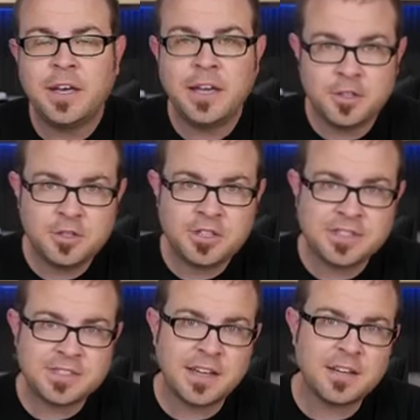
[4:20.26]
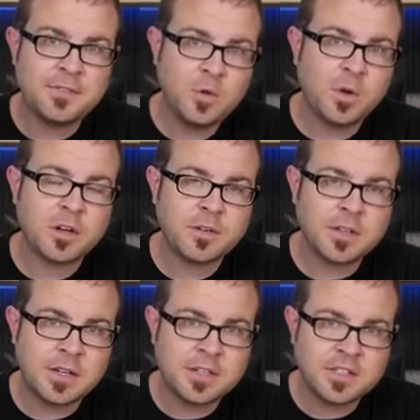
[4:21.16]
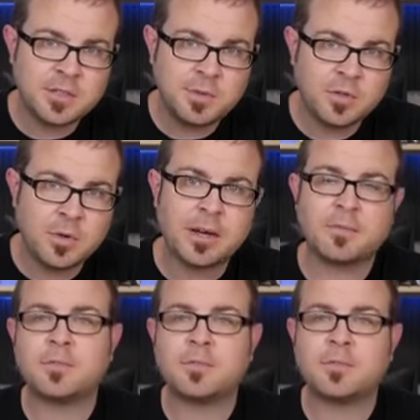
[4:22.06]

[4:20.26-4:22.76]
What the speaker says: and you should decide if you want to overclock your GPU right up